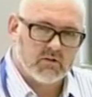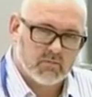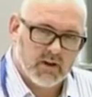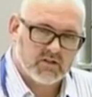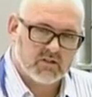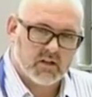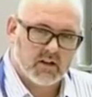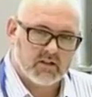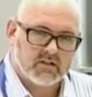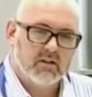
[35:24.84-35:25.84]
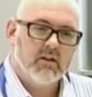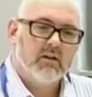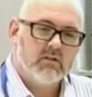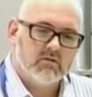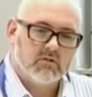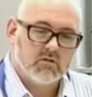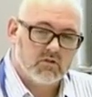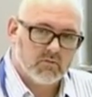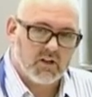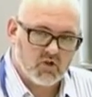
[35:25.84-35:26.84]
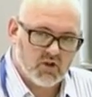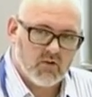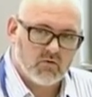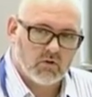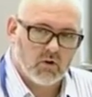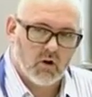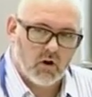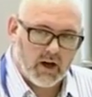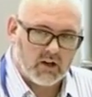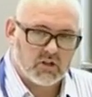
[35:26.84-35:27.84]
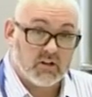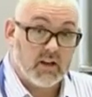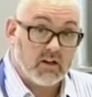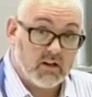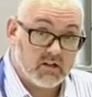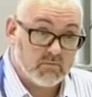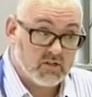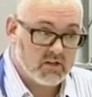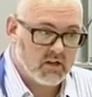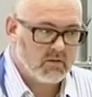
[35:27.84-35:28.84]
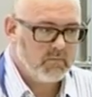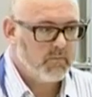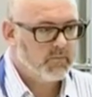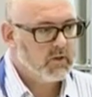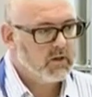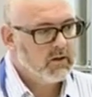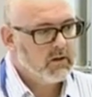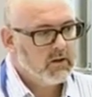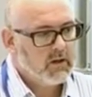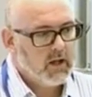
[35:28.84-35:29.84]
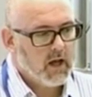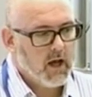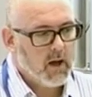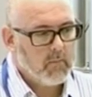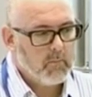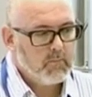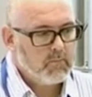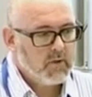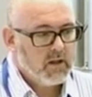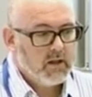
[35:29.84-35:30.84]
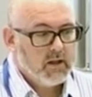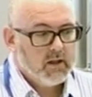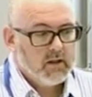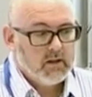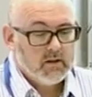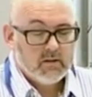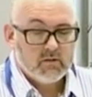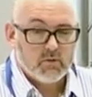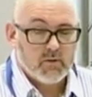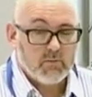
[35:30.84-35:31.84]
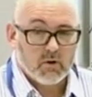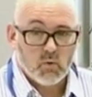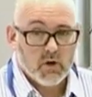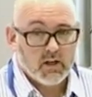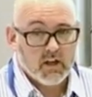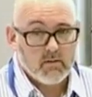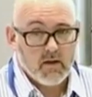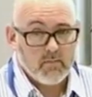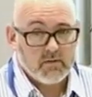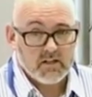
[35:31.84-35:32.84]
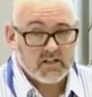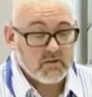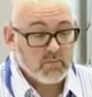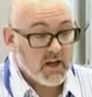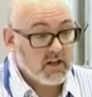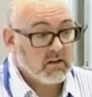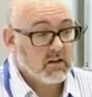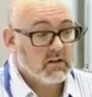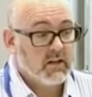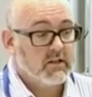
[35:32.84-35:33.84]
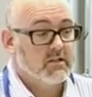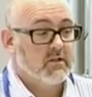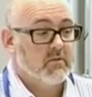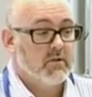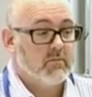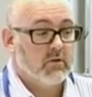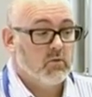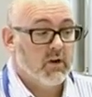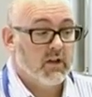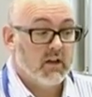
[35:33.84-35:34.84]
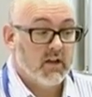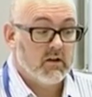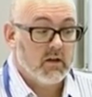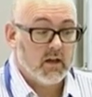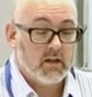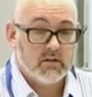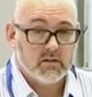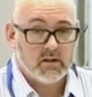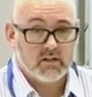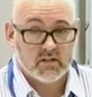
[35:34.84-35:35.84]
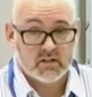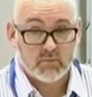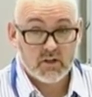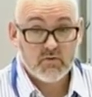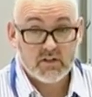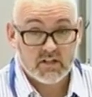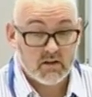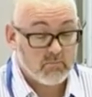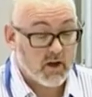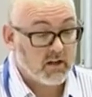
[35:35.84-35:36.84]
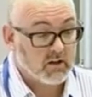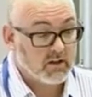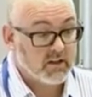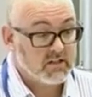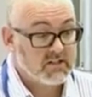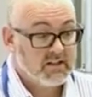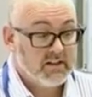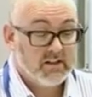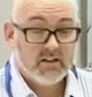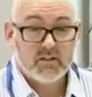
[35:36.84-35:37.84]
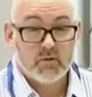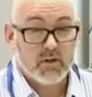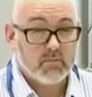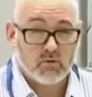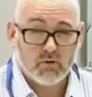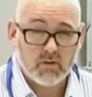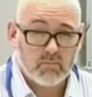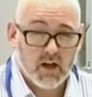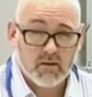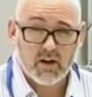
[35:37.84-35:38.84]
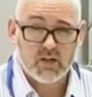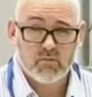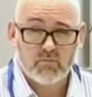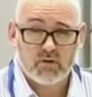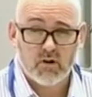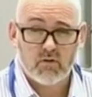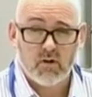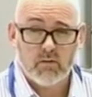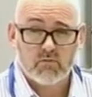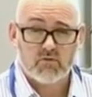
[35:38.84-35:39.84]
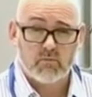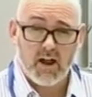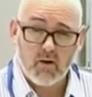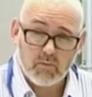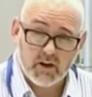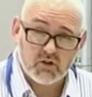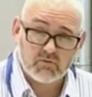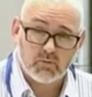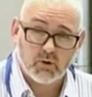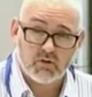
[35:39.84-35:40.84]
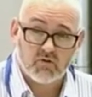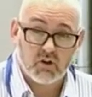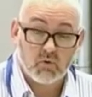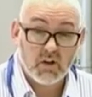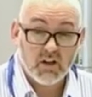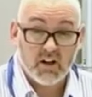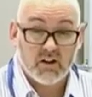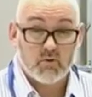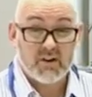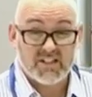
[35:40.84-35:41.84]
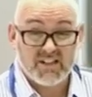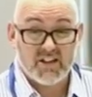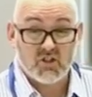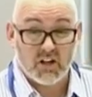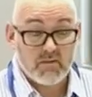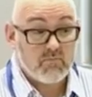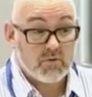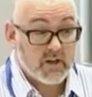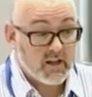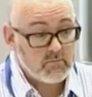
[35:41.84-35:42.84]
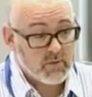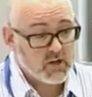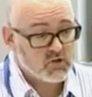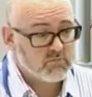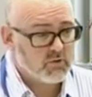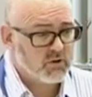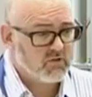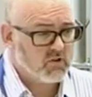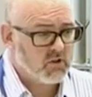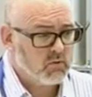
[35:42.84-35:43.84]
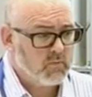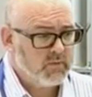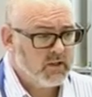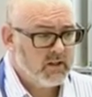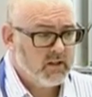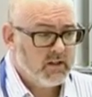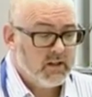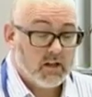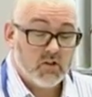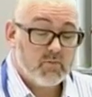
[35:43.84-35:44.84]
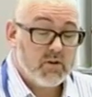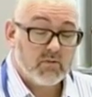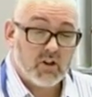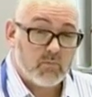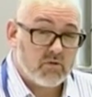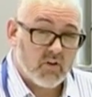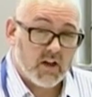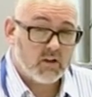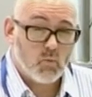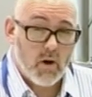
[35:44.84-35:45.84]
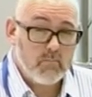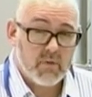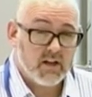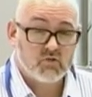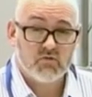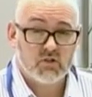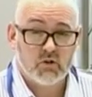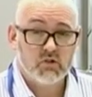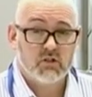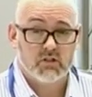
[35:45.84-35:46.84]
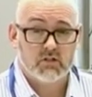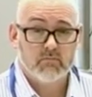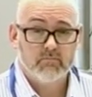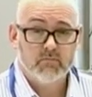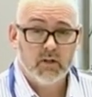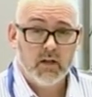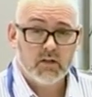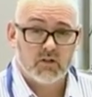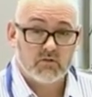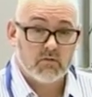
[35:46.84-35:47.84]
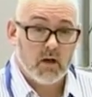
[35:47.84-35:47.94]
do some exercise, do something in general, or actually they need to be seen. There are people who are working in MDT pain clinics, there are people who are working in interdisciplinary team pain clinics, there are people running pain management programs from an outpatient point of view and a residential inpatient point of view. And there are people that are providing web-based resources. So